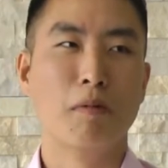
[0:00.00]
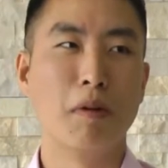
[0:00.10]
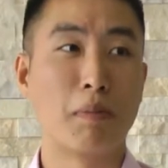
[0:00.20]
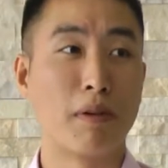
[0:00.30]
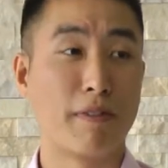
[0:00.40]

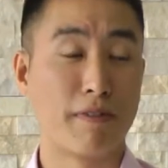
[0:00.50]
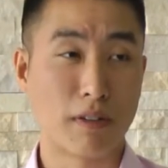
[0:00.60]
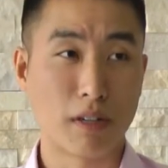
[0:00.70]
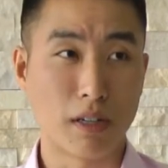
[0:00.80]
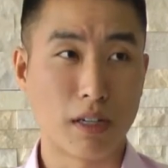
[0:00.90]
We
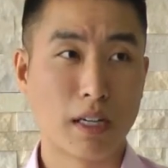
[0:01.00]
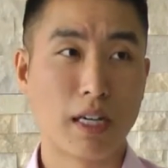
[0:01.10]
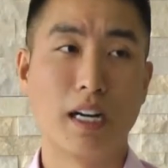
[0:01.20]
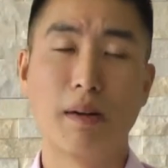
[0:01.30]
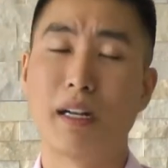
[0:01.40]

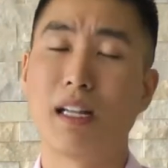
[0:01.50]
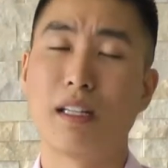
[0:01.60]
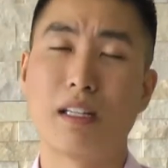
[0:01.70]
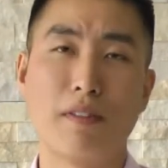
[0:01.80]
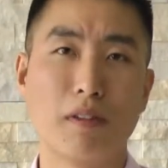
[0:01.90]
prefer, and I
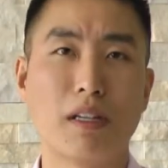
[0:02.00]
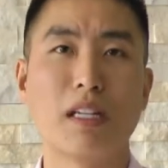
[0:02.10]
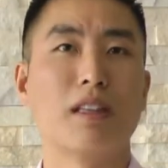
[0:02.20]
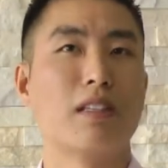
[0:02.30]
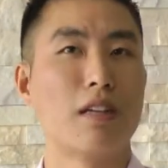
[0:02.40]
think if you look
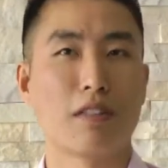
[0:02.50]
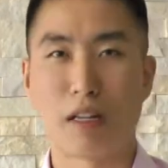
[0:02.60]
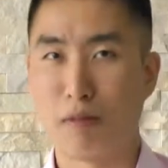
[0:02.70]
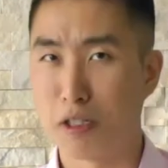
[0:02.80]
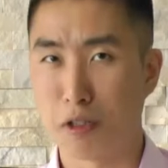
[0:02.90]
at
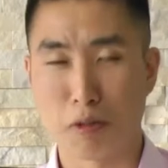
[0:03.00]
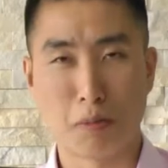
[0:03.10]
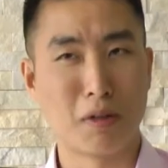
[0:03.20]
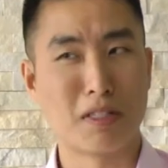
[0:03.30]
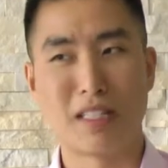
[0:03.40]
sell-side research
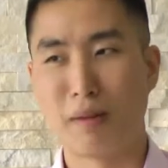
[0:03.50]
reports,